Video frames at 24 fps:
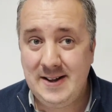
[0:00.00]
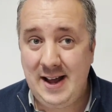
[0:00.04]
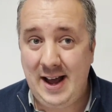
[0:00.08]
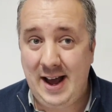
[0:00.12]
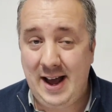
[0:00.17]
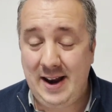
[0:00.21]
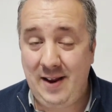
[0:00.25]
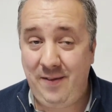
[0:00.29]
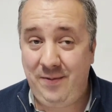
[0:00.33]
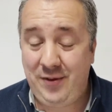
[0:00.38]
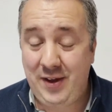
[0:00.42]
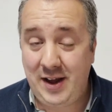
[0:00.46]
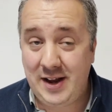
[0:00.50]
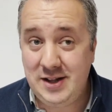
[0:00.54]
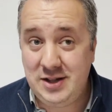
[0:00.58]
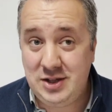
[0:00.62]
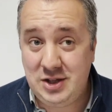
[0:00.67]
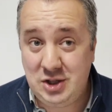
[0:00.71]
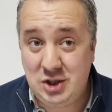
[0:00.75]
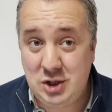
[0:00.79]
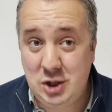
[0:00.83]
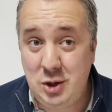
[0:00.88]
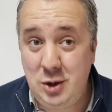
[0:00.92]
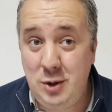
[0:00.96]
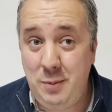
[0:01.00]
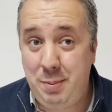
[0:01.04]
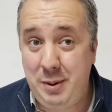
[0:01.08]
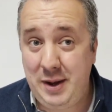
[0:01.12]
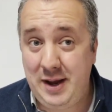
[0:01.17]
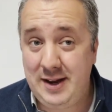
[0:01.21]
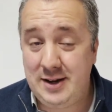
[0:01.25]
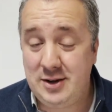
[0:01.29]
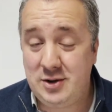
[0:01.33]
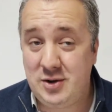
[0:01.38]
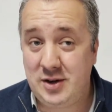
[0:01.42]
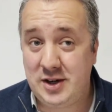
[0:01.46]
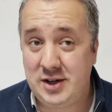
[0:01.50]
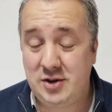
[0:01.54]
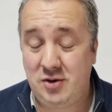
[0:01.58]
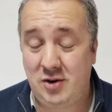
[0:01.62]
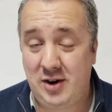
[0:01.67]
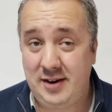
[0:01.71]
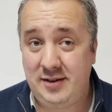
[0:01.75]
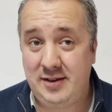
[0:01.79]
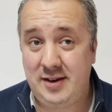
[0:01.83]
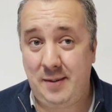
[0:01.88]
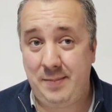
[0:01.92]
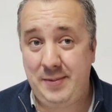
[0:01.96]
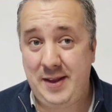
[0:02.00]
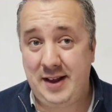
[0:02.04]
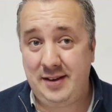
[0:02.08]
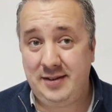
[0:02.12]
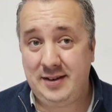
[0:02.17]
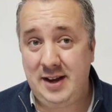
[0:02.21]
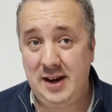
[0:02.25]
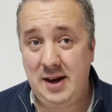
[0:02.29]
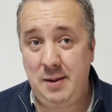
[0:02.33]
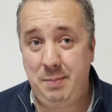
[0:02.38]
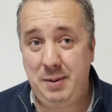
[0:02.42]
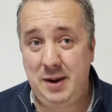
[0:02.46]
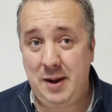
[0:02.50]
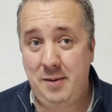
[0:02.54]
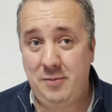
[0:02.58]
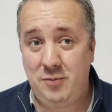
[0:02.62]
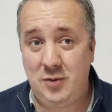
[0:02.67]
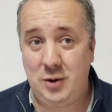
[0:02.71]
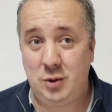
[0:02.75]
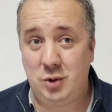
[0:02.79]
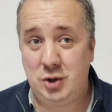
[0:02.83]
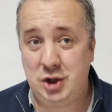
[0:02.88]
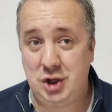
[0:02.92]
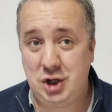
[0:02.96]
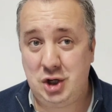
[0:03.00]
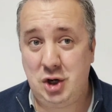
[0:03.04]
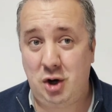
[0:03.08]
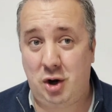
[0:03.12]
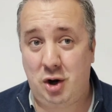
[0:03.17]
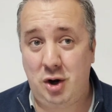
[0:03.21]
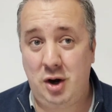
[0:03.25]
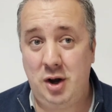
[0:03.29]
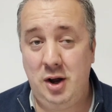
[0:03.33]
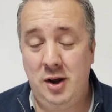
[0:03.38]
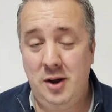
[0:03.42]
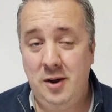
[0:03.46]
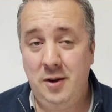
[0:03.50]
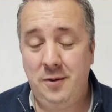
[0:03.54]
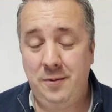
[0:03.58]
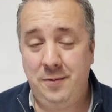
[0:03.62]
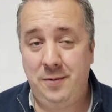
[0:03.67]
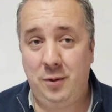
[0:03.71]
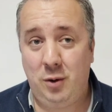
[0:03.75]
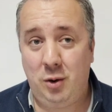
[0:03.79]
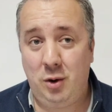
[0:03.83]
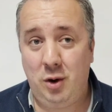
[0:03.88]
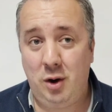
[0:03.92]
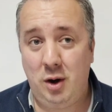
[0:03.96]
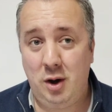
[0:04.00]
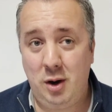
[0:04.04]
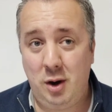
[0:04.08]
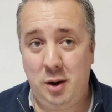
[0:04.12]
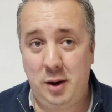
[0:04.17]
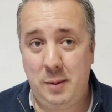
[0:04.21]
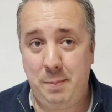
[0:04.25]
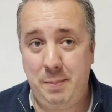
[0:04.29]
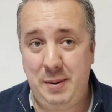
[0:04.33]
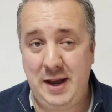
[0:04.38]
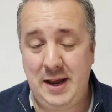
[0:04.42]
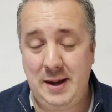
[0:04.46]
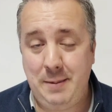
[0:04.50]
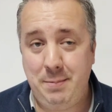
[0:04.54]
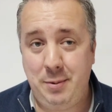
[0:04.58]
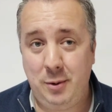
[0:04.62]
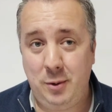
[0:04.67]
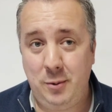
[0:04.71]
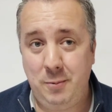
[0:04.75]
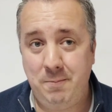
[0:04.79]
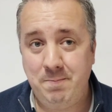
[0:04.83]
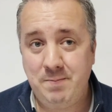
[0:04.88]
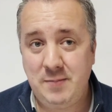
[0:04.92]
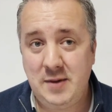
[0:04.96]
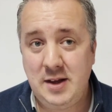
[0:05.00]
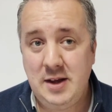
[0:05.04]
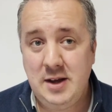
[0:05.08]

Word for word: And if they do put interest rates up, that's going to be a real shock for a lot of people.